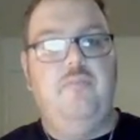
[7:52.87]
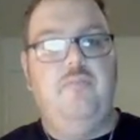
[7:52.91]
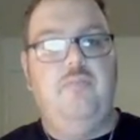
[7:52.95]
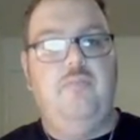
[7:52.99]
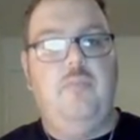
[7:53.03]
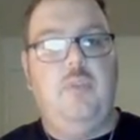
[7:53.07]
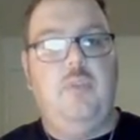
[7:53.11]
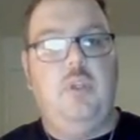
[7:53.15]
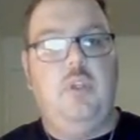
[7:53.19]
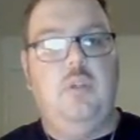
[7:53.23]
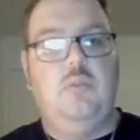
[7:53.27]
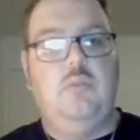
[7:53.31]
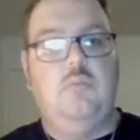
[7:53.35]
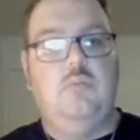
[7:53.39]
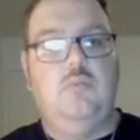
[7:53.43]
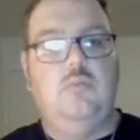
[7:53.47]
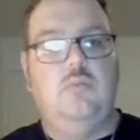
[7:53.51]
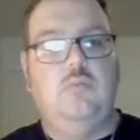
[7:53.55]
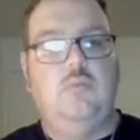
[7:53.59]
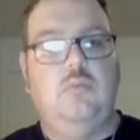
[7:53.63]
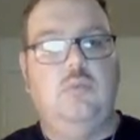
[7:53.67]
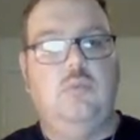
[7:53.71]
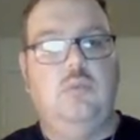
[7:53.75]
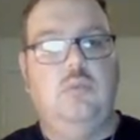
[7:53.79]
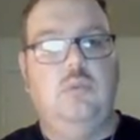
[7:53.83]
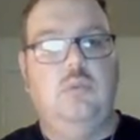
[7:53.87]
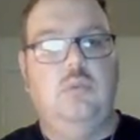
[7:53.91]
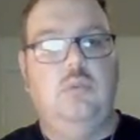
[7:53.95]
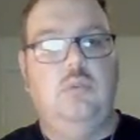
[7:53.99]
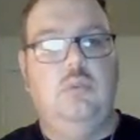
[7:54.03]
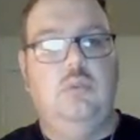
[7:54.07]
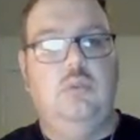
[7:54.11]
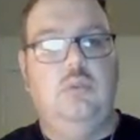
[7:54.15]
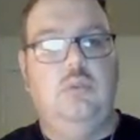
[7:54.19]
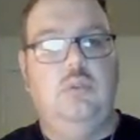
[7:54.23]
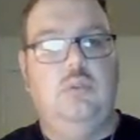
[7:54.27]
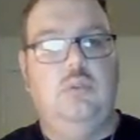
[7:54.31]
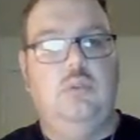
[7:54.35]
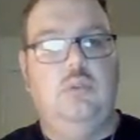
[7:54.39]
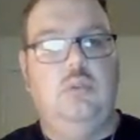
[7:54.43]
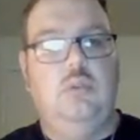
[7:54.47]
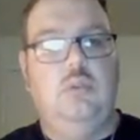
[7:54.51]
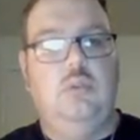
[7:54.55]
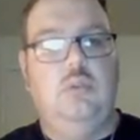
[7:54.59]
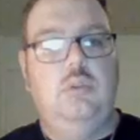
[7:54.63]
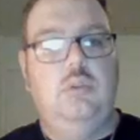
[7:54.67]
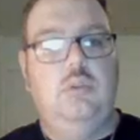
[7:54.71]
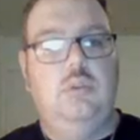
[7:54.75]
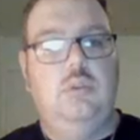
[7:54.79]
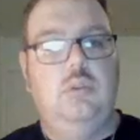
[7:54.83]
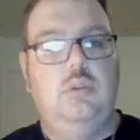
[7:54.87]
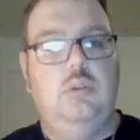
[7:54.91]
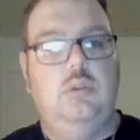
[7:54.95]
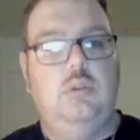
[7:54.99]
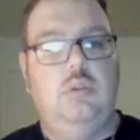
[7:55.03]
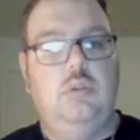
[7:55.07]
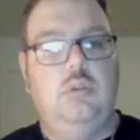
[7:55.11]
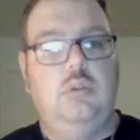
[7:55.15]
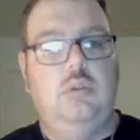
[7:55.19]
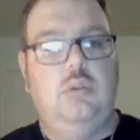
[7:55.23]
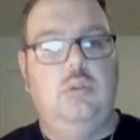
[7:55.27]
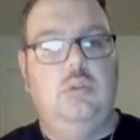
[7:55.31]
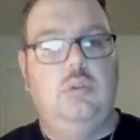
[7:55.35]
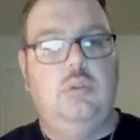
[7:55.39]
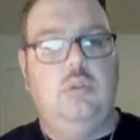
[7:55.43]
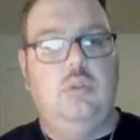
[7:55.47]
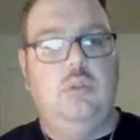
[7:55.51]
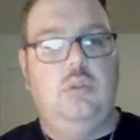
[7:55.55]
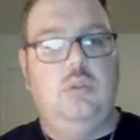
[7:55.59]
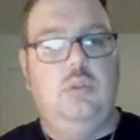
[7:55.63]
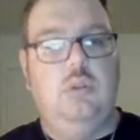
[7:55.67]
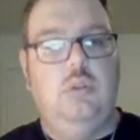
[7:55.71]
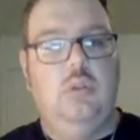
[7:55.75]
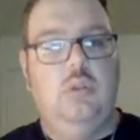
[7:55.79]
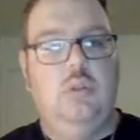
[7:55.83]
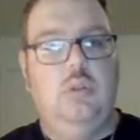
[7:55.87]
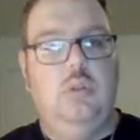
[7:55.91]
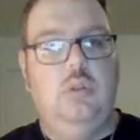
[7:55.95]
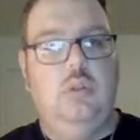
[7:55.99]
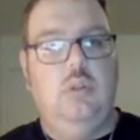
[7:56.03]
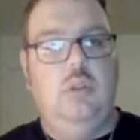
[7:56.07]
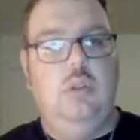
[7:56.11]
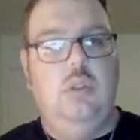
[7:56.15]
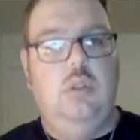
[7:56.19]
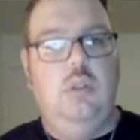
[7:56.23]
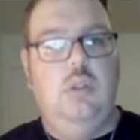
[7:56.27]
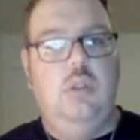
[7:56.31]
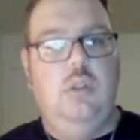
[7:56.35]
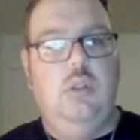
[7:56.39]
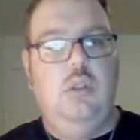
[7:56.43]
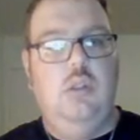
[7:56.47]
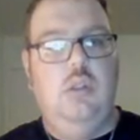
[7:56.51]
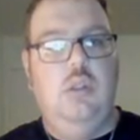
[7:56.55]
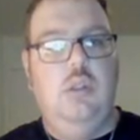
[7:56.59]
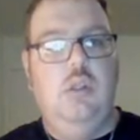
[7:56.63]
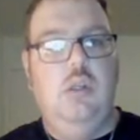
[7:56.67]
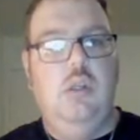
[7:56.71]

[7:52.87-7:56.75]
Nothing is said.